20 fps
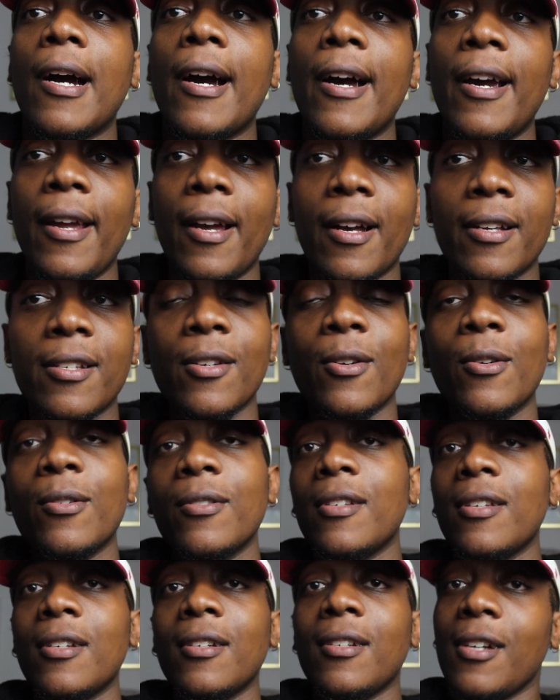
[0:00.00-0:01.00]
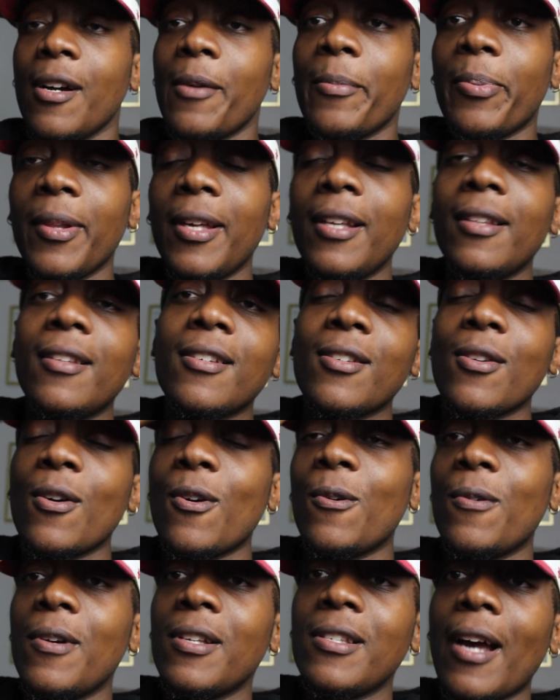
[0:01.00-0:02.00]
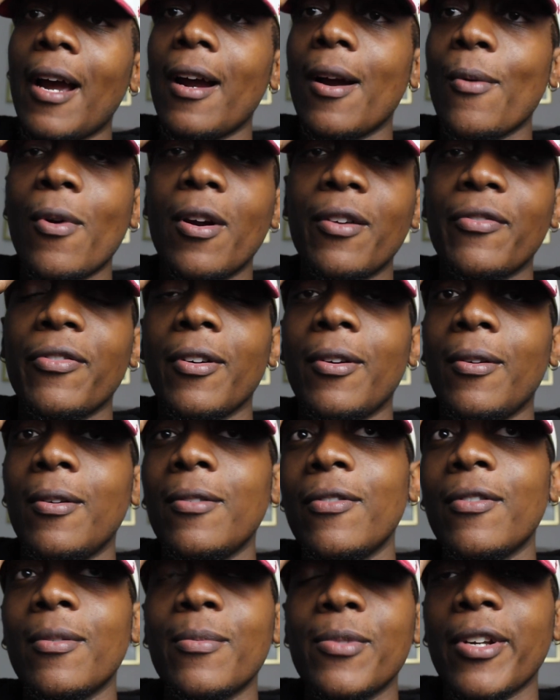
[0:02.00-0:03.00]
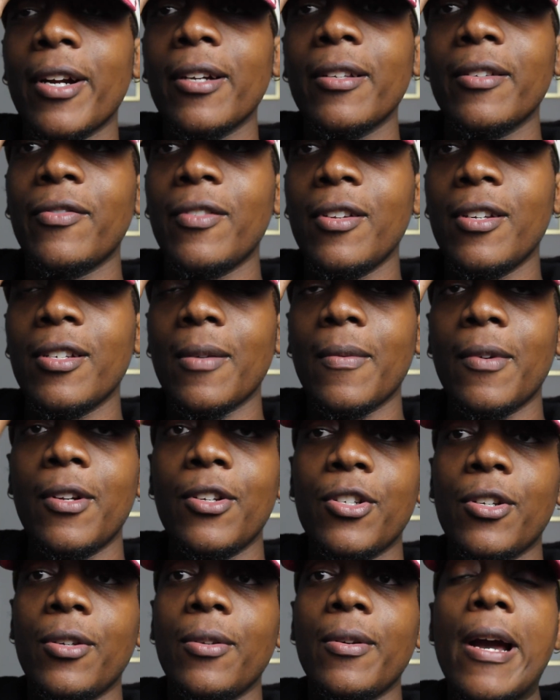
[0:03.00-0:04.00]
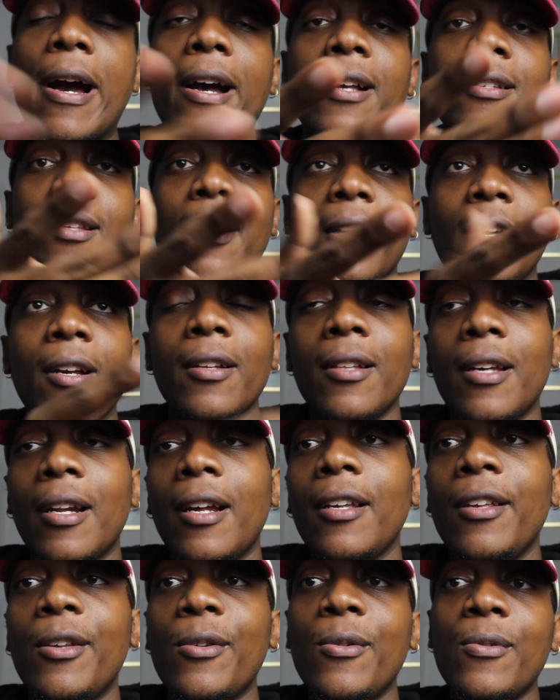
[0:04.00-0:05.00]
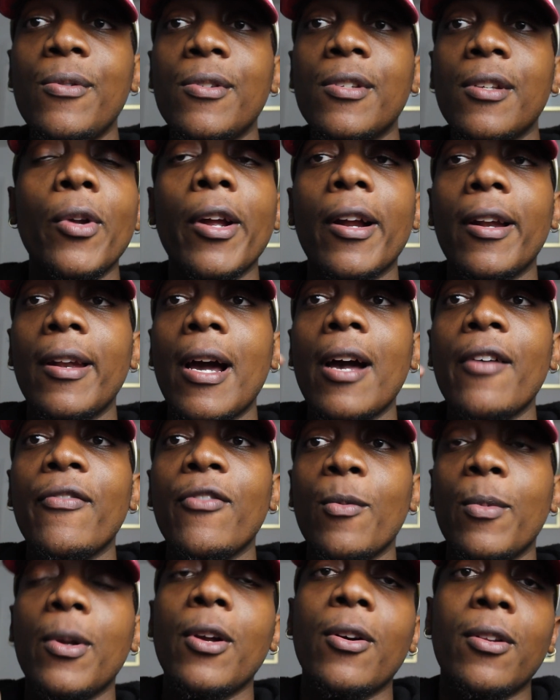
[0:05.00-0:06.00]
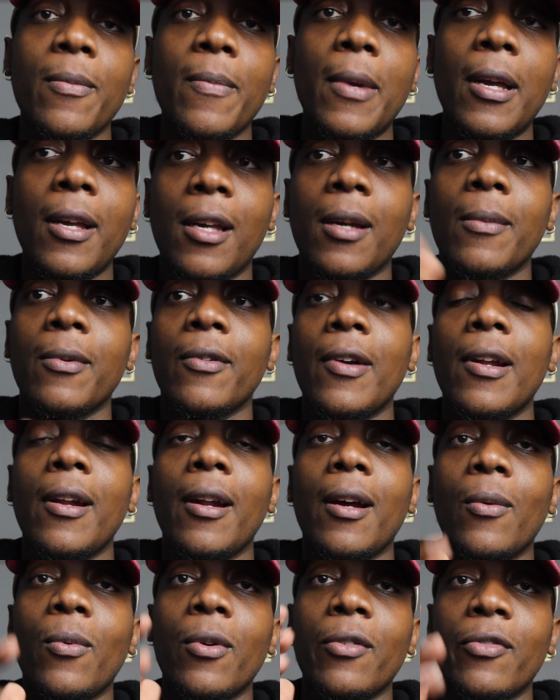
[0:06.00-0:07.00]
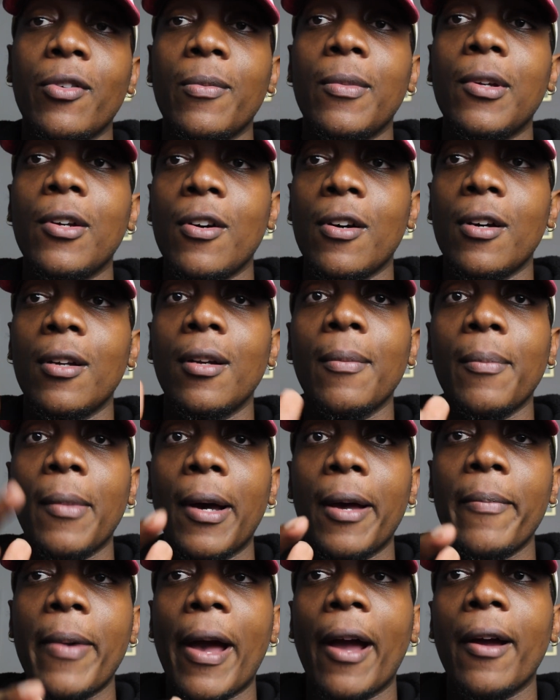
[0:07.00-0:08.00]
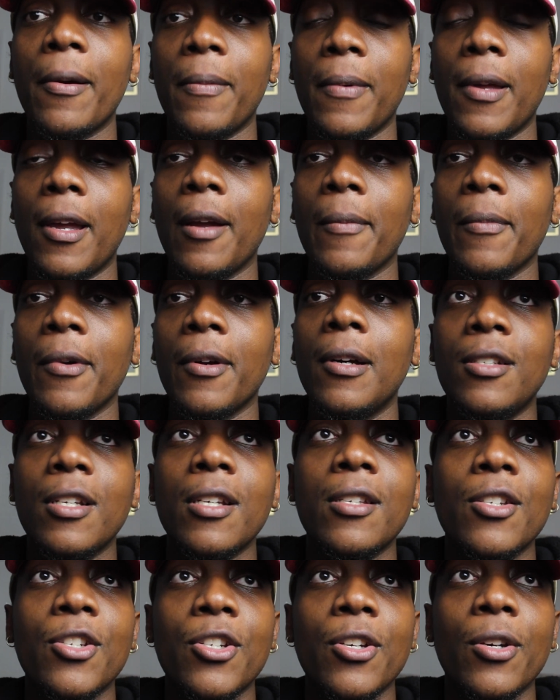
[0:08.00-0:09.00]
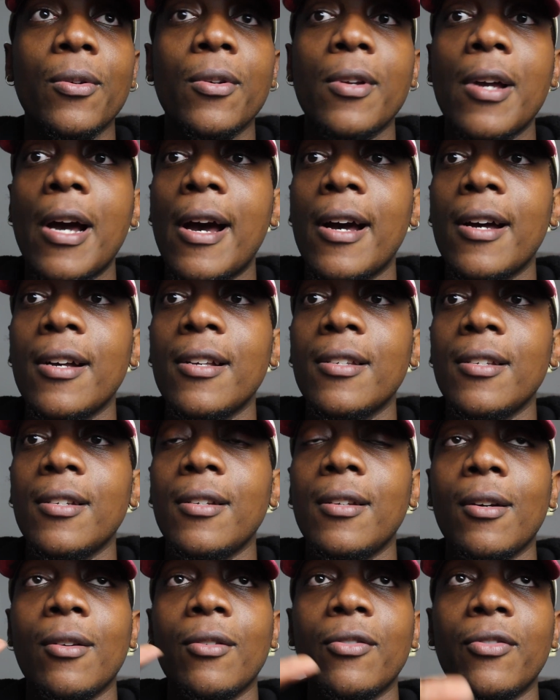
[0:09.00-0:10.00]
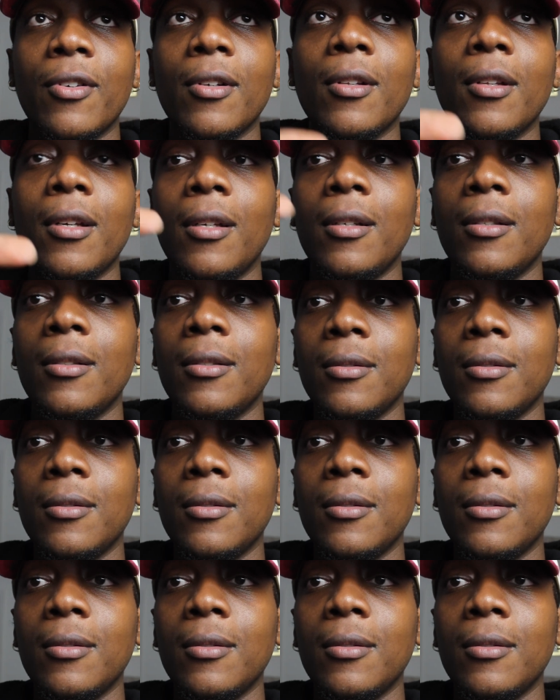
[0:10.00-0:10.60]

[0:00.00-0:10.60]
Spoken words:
Alright y'all, so to complete this whole entire workflow from start to finish, I'm going to show you guys the gear that I use. We are not filming on the main camera right now. We're filming on my backup camera just to show you guys, you know, fully